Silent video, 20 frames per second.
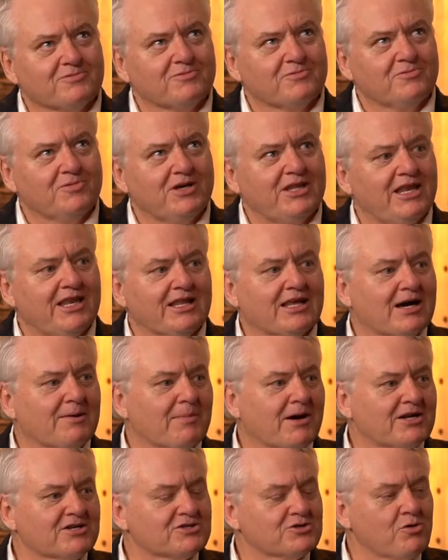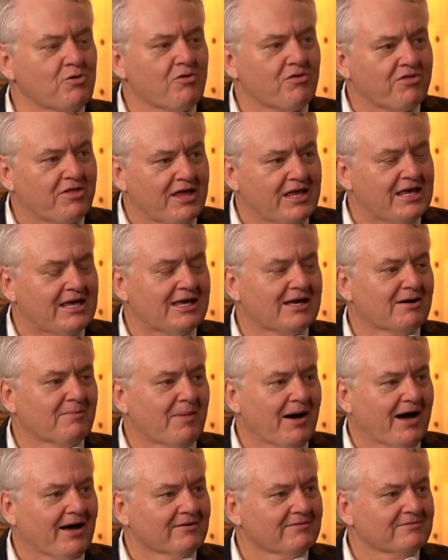we didn't come out of school thinking
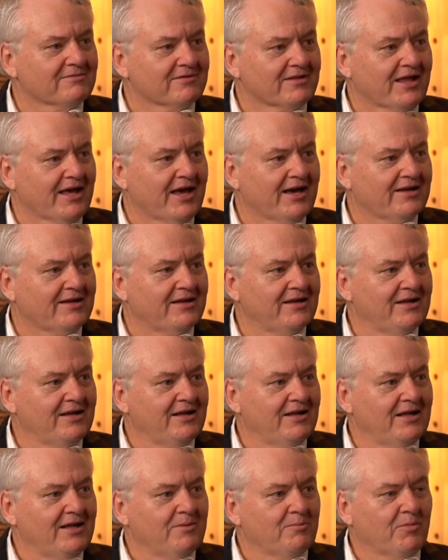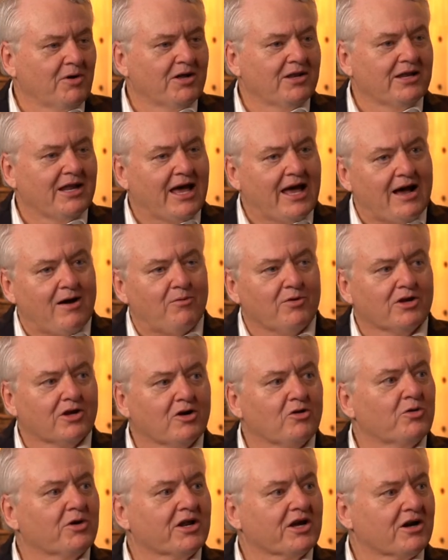about that. But now we
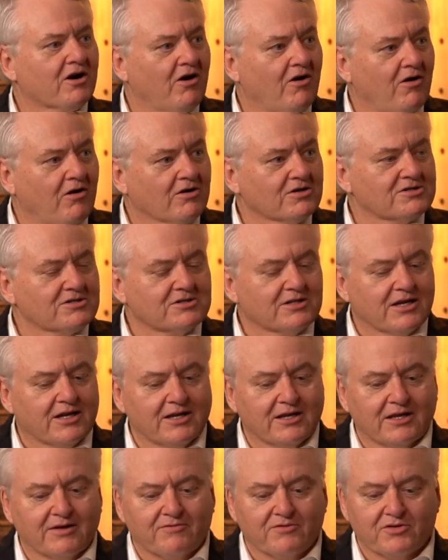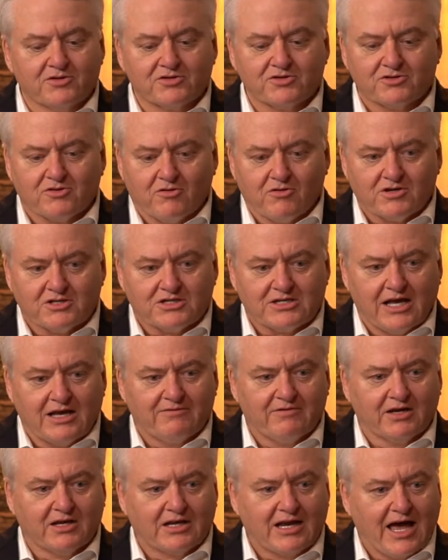know what it costs, and if you start
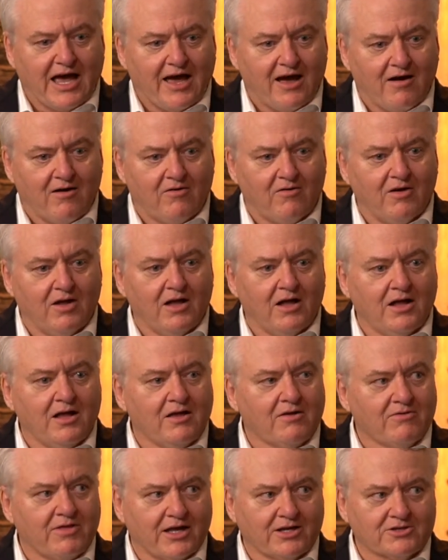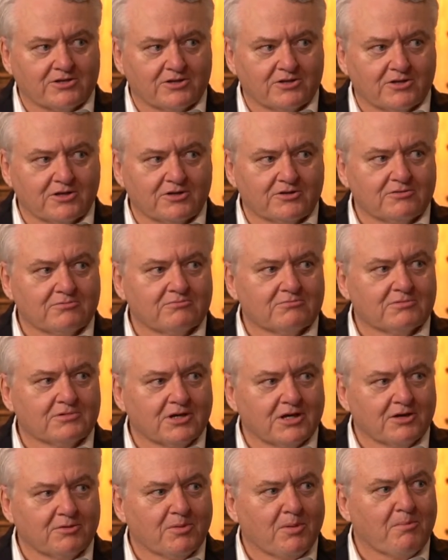saving now, that's good.
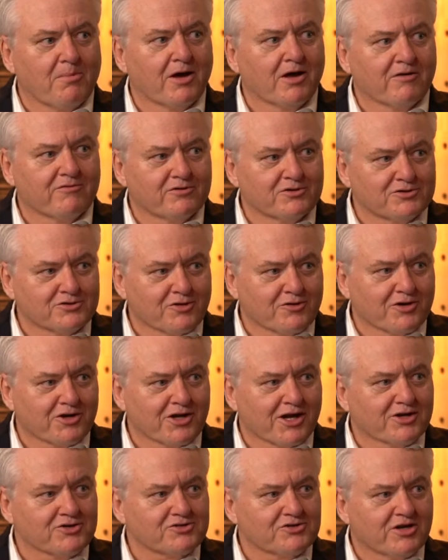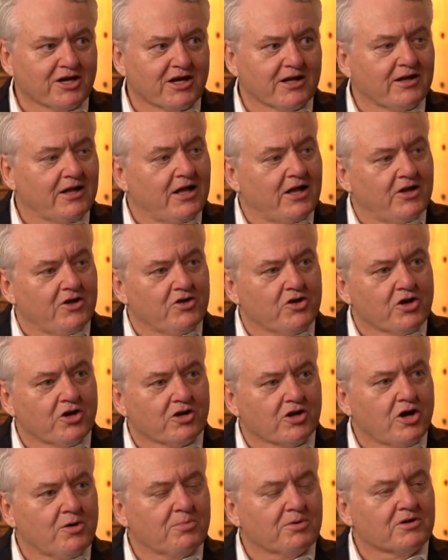It'd been better if you started yesterday. You
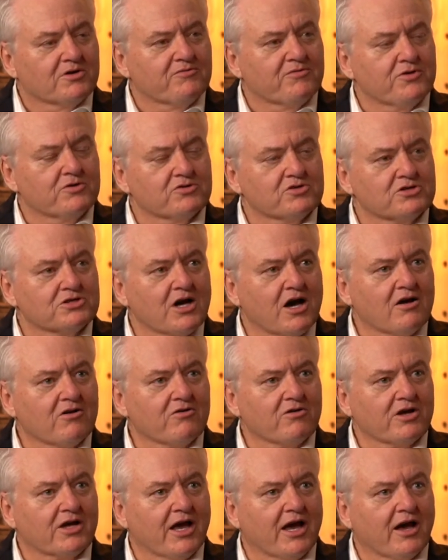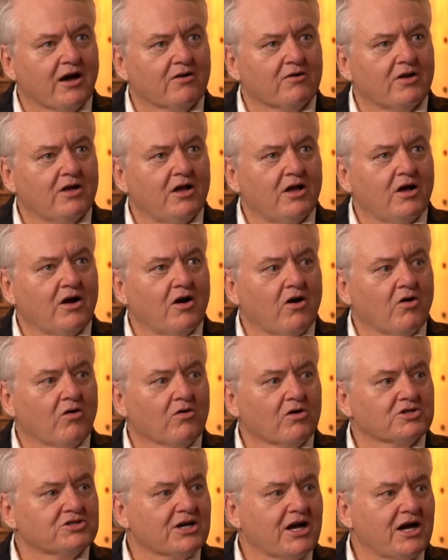can open a Future Scholar account
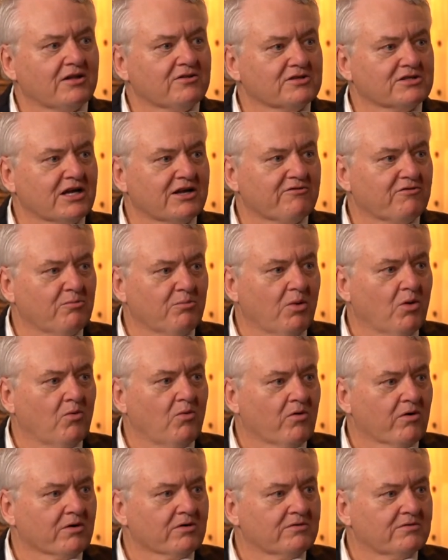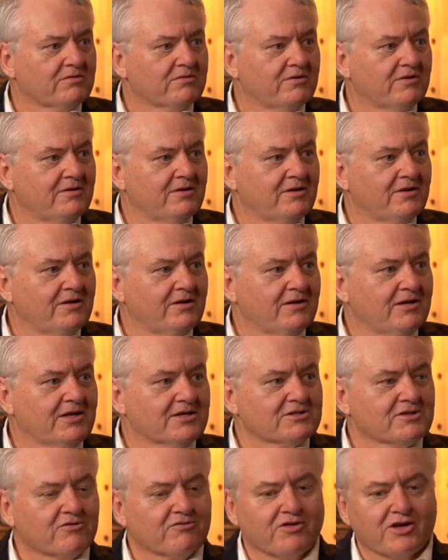on a child that's not even born. Mm-hmm.
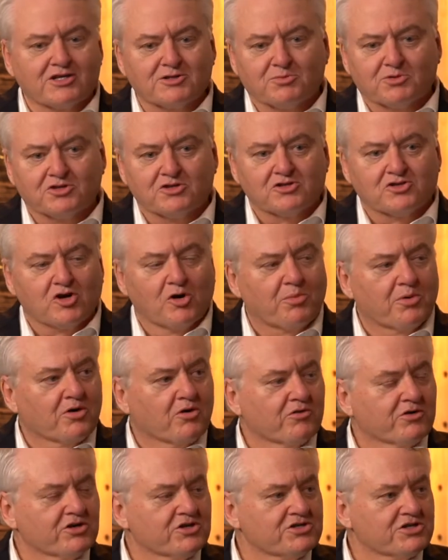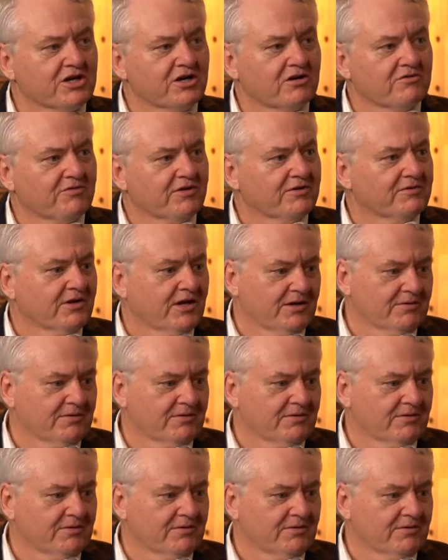It's so flexible, you just open it on yourself and